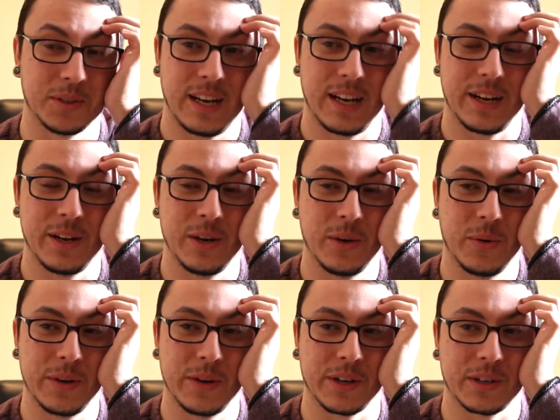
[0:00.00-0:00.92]
And I know
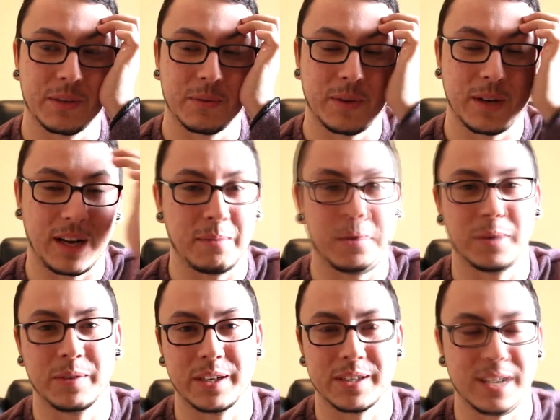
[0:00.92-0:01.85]
when you're when I'm
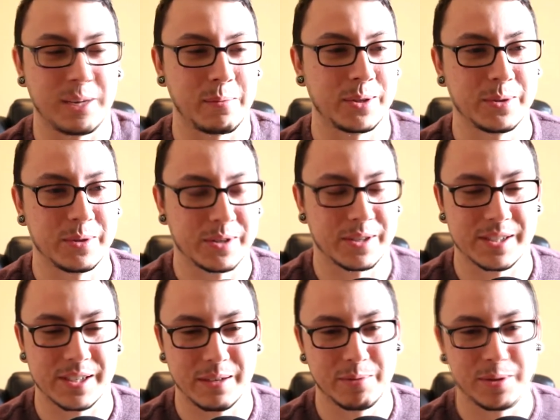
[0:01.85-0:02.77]
over here talking about 200
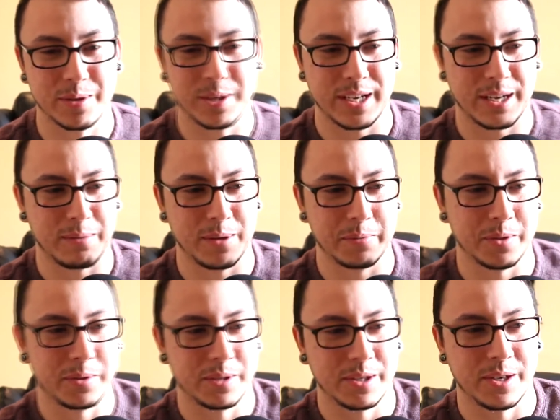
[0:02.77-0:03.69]
subs and you got
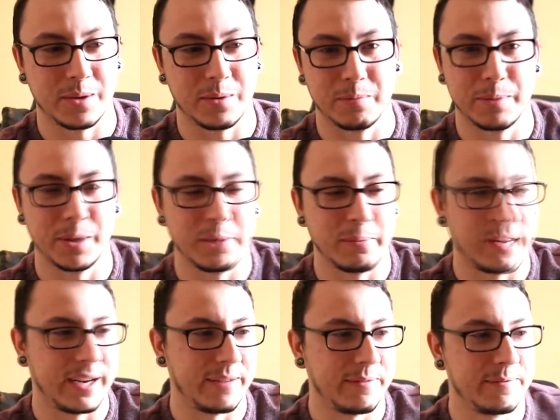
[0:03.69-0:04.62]
people, you know,
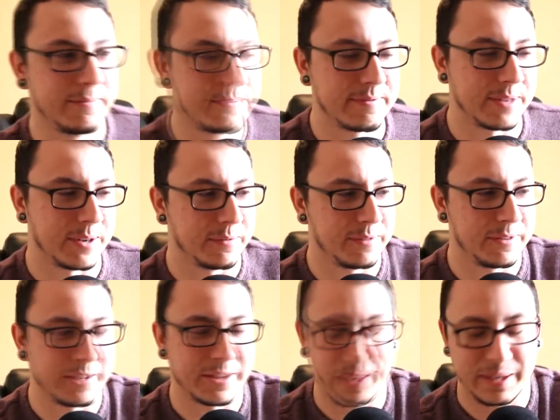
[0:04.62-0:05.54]
PewDiePie of you know
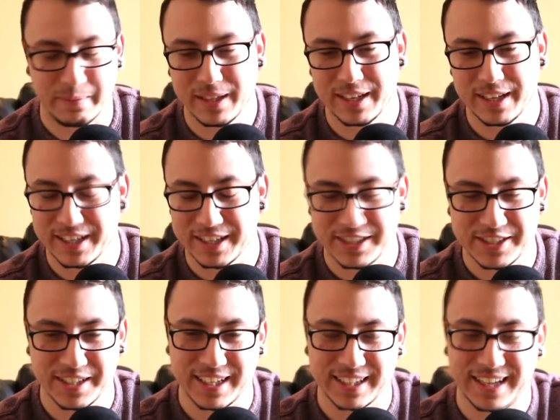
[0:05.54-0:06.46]
53 million and
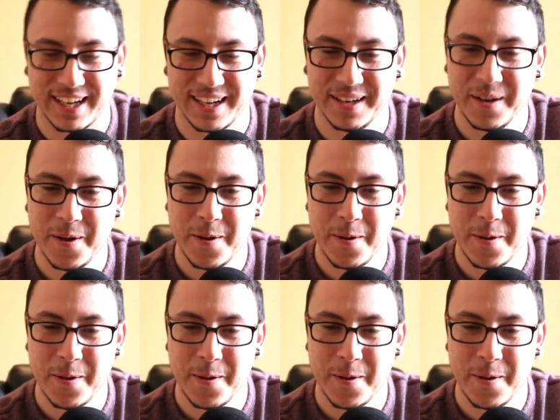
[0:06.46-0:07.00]
shit like that.